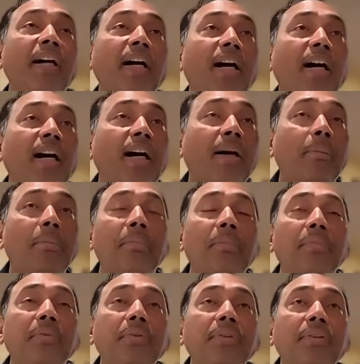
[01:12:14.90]
uh,
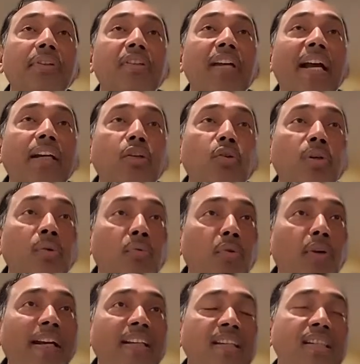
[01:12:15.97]
trying to
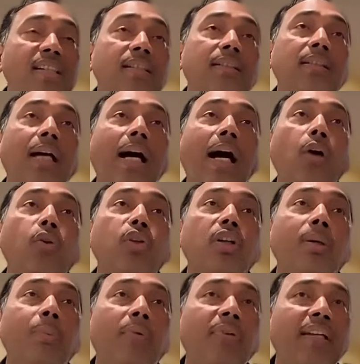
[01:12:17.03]
influence the
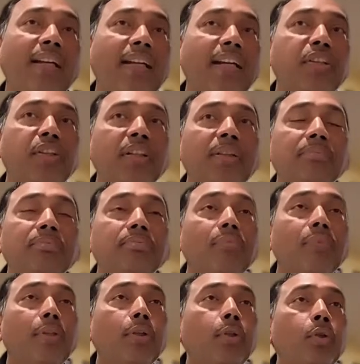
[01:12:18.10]
outcome of an election
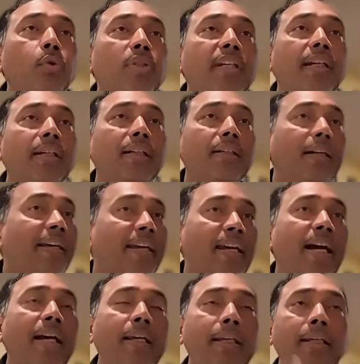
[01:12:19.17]
using
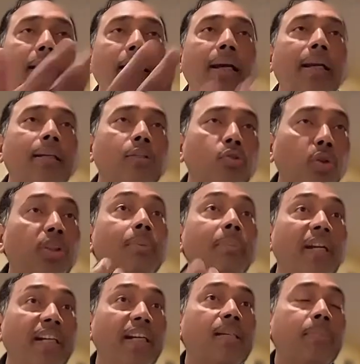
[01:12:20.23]
AI and social
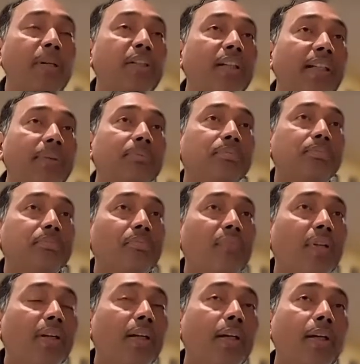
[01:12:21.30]
media, especially.
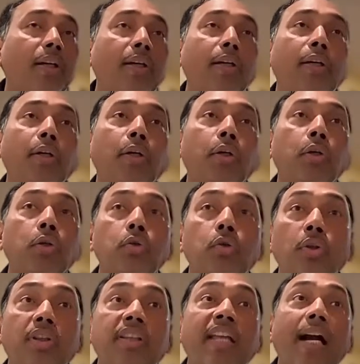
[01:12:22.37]

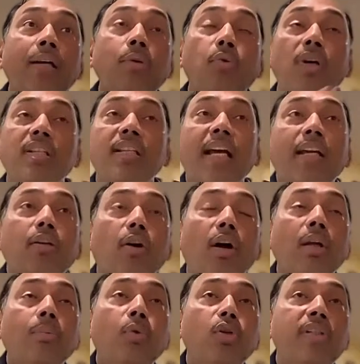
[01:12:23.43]
So that was like
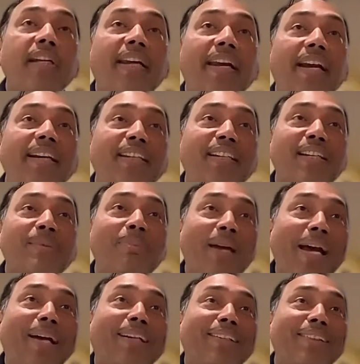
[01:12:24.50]
almost eight years
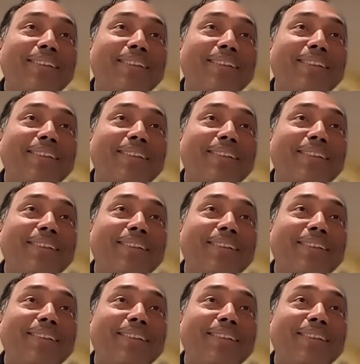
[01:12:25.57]
back.